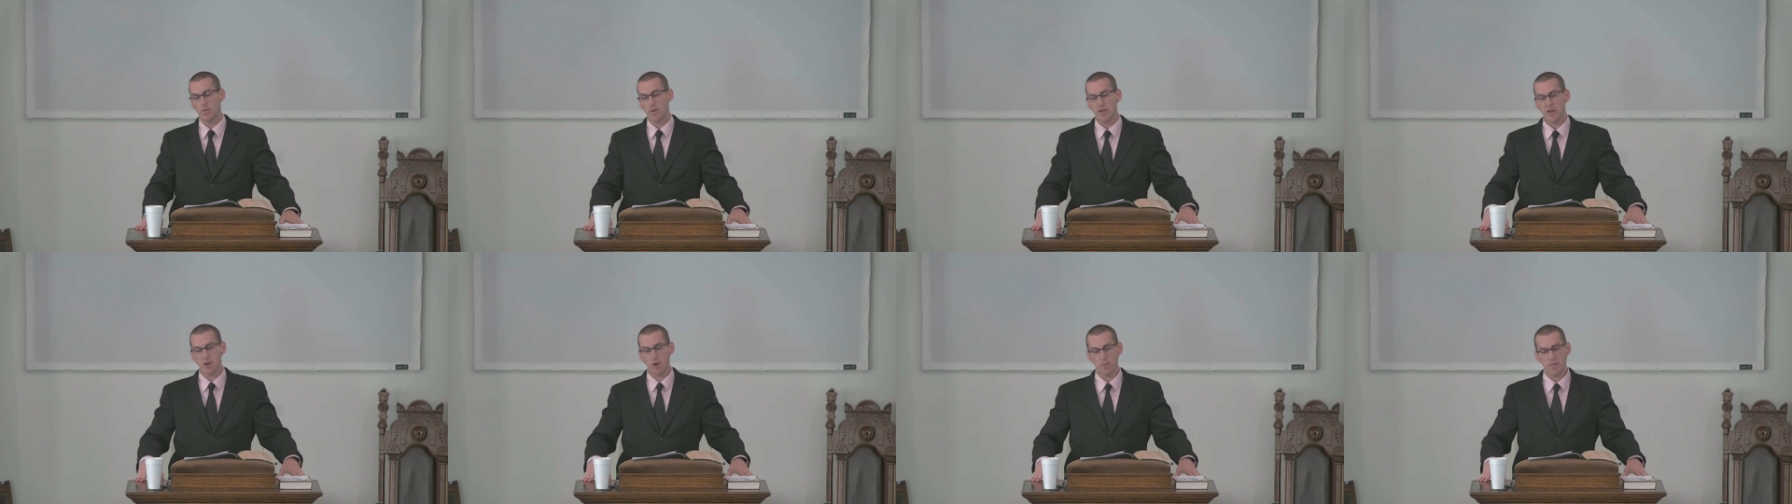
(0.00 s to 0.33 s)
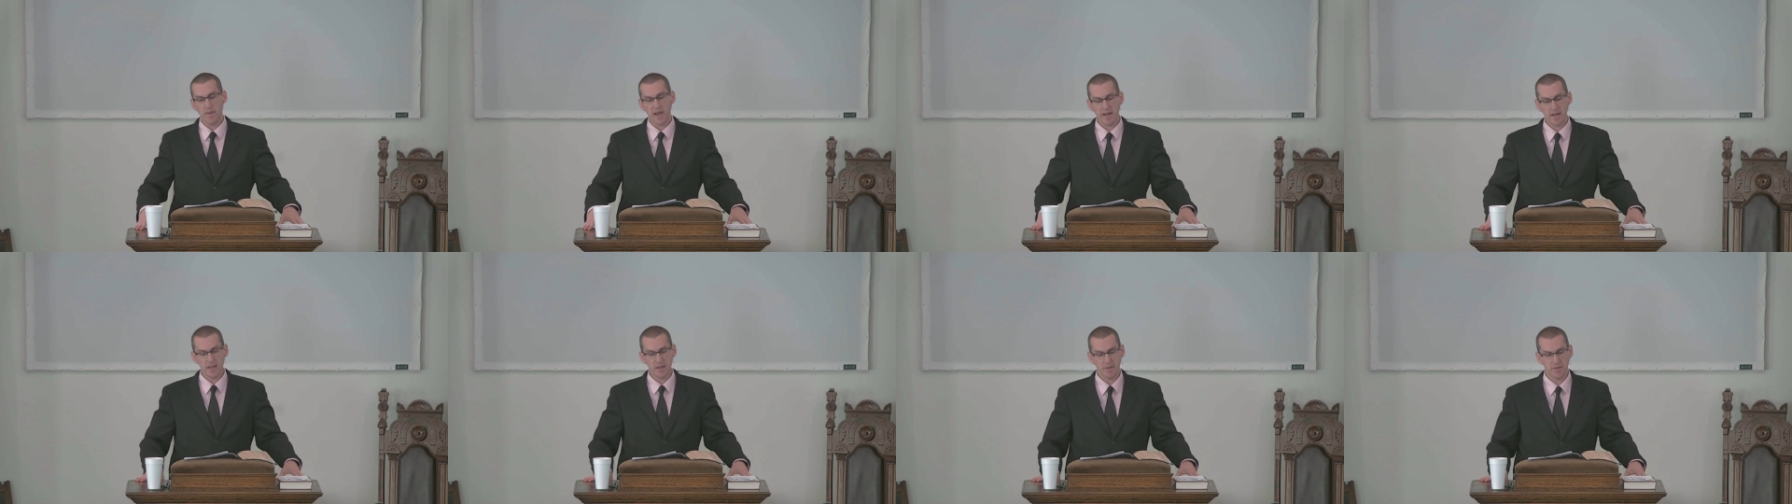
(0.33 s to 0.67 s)
We know
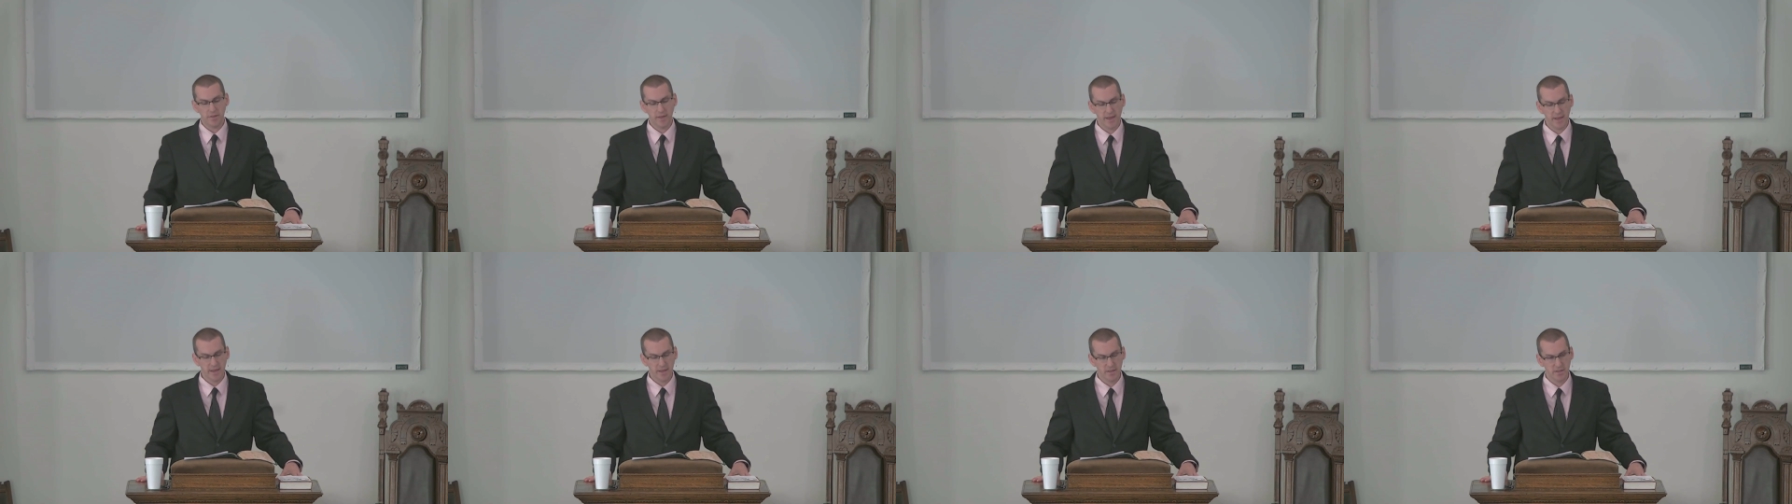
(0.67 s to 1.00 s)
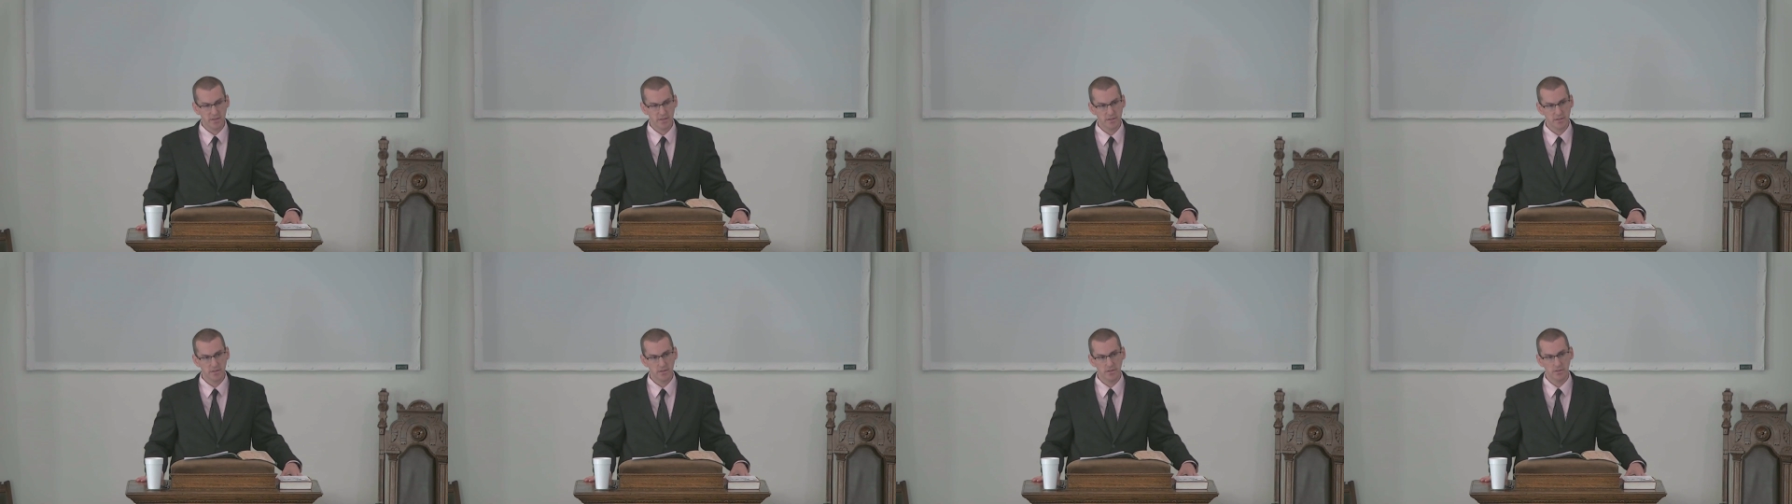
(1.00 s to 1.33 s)
many
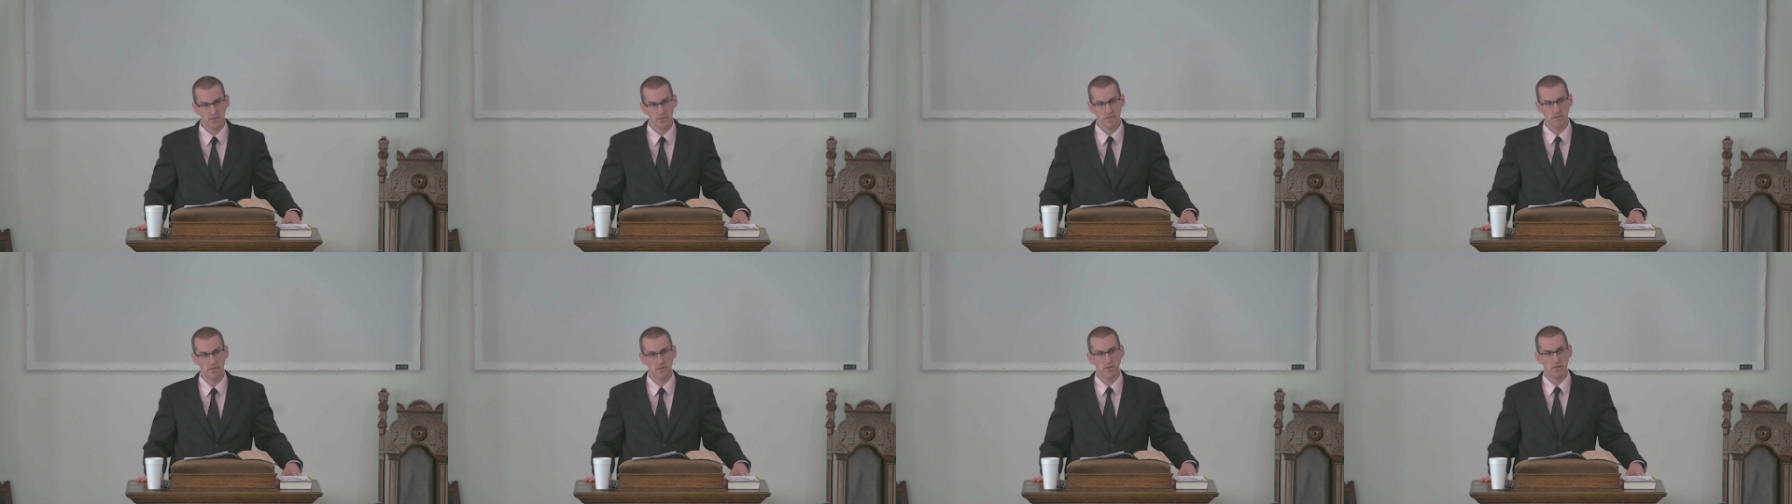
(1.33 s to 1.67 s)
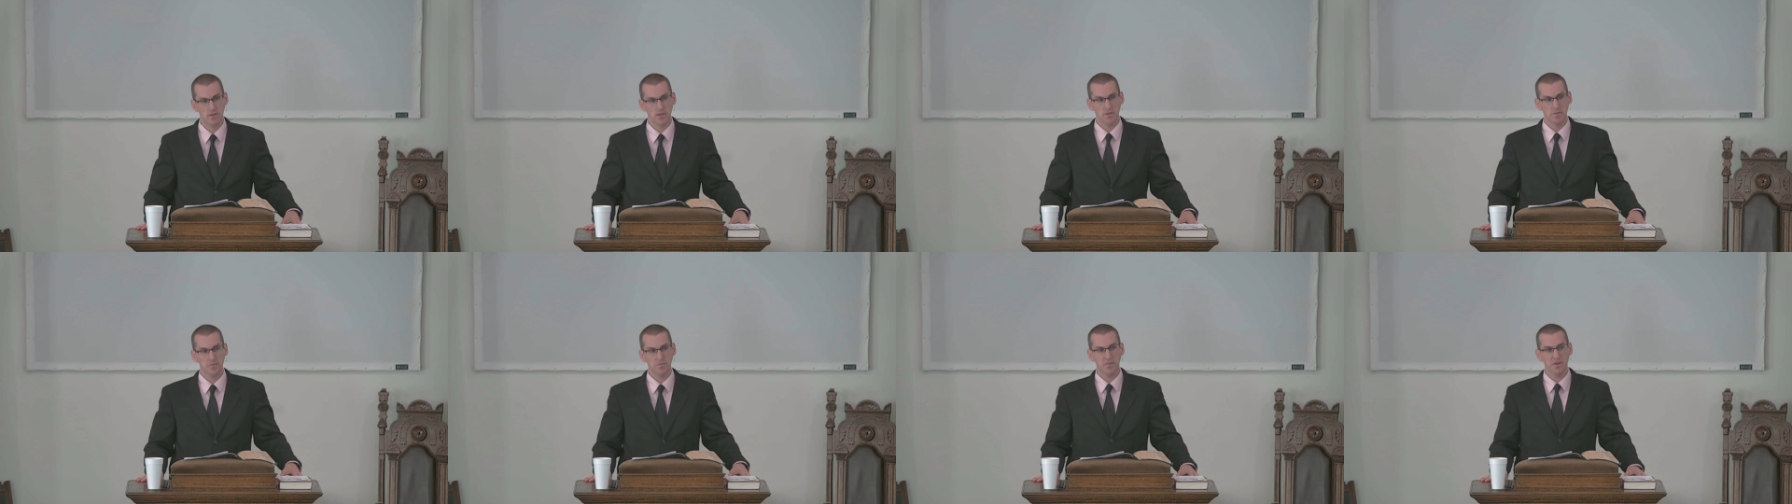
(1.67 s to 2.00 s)
things,
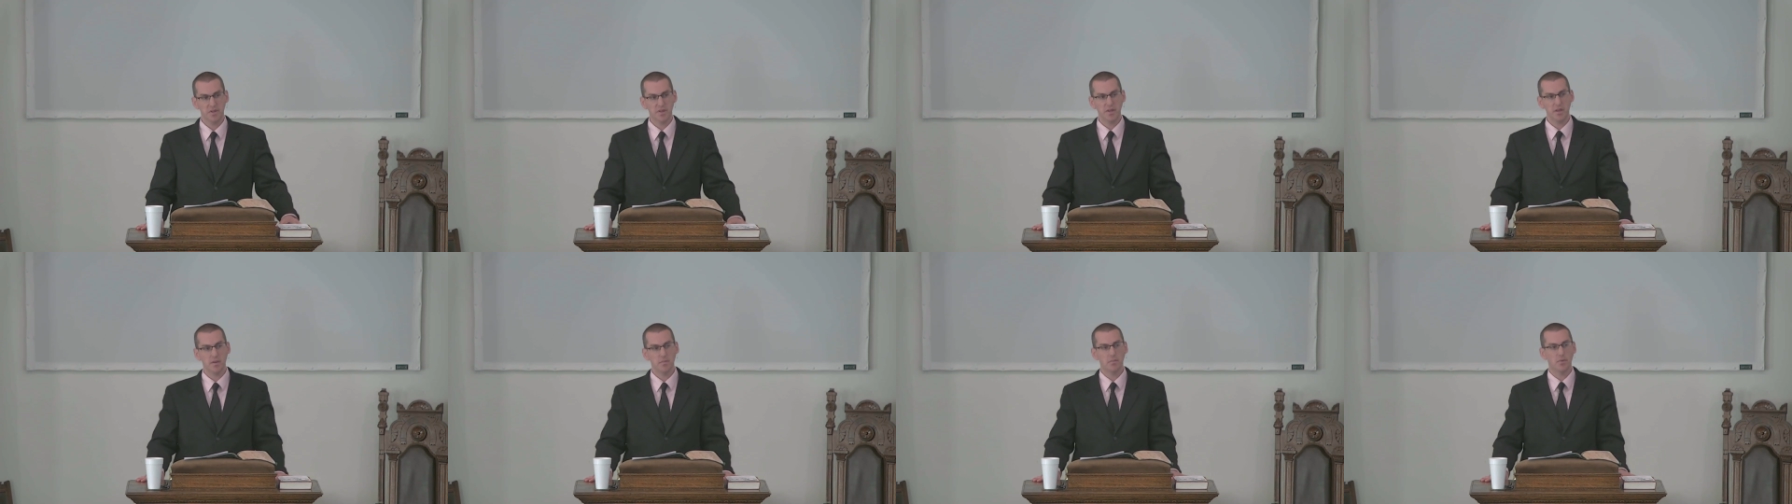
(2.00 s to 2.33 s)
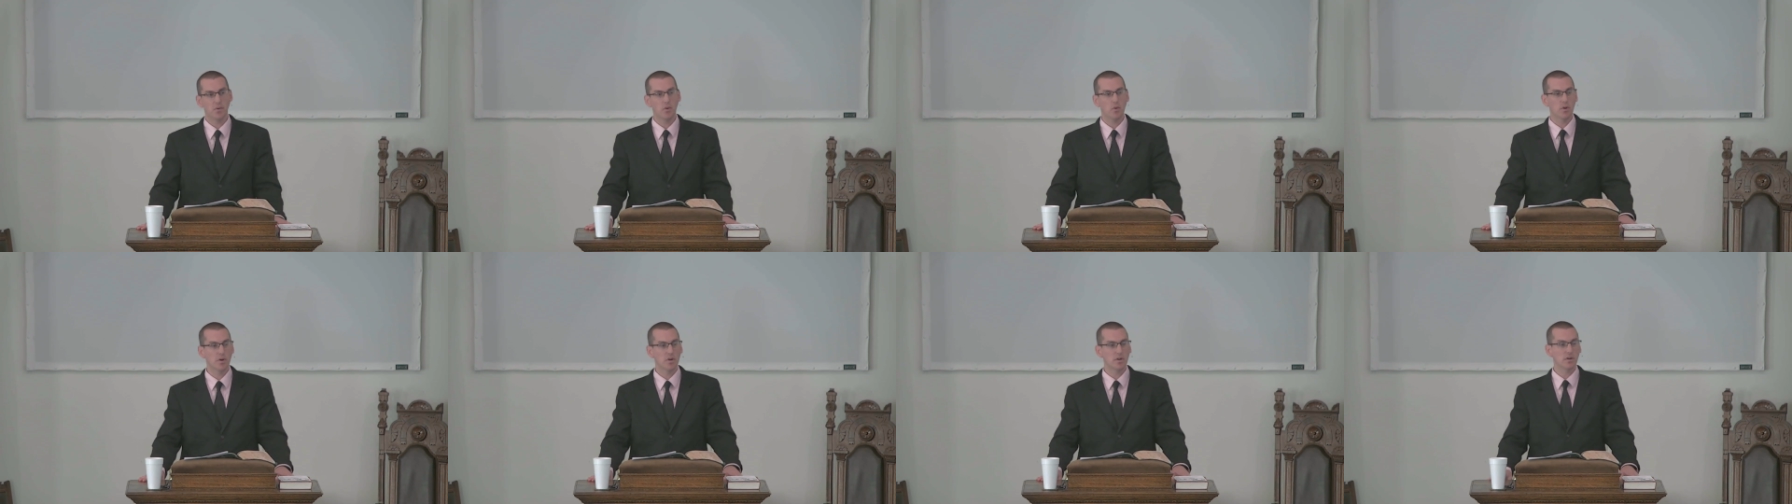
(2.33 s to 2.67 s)
but the
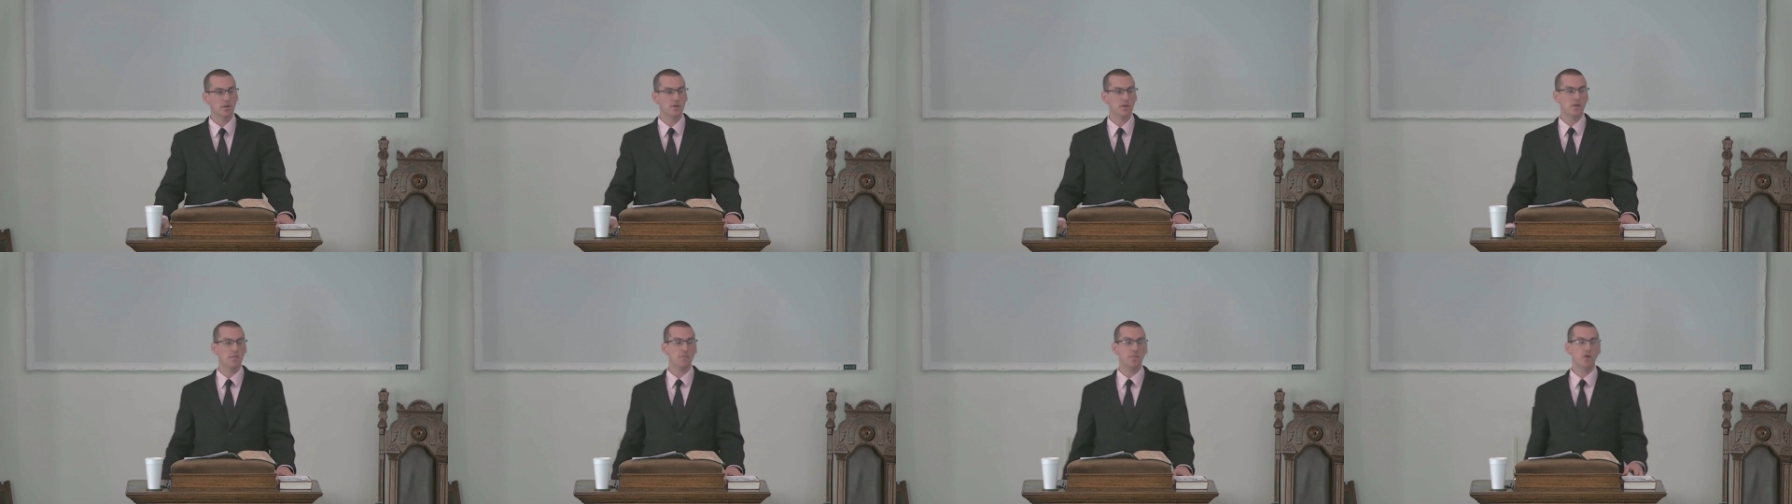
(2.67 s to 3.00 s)
important,